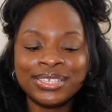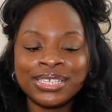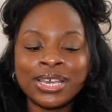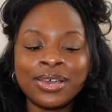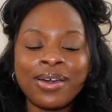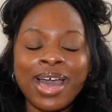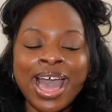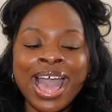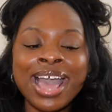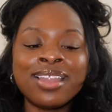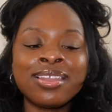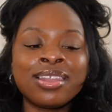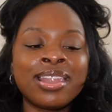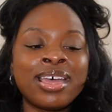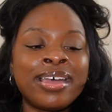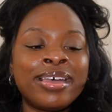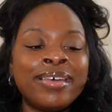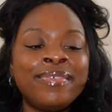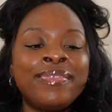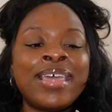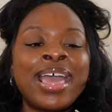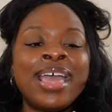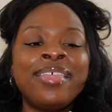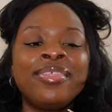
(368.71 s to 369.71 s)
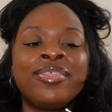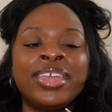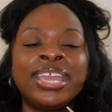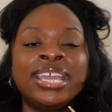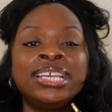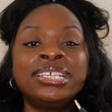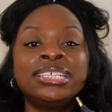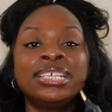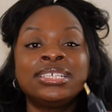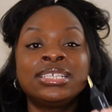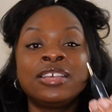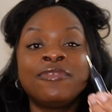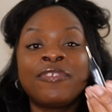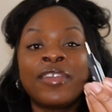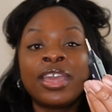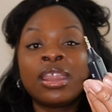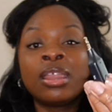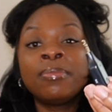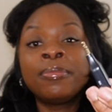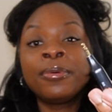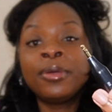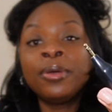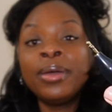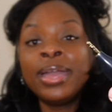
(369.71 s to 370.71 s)
So I love that this is
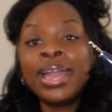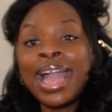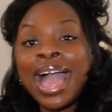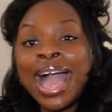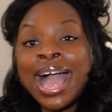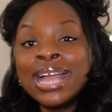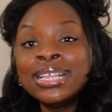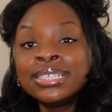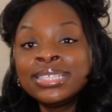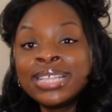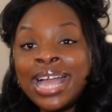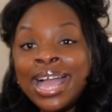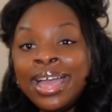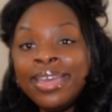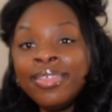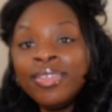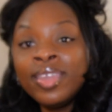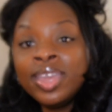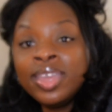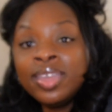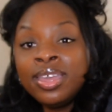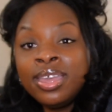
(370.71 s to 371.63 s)
available. It has that.